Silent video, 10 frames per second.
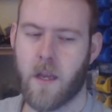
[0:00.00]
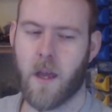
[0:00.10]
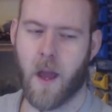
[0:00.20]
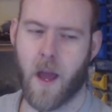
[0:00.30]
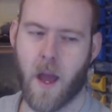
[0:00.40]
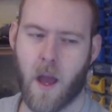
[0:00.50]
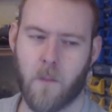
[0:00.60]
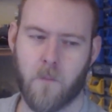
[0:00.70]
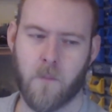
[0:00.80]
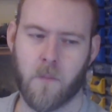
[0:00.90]

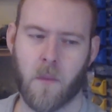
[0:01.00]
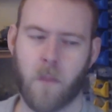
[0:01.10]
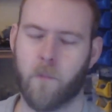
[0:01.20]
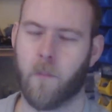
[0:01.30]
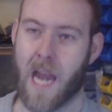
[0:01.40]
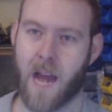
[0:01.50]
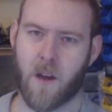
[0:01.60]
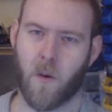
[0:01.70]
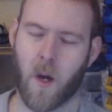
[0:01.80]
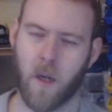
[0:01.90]

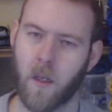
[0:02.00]
black one.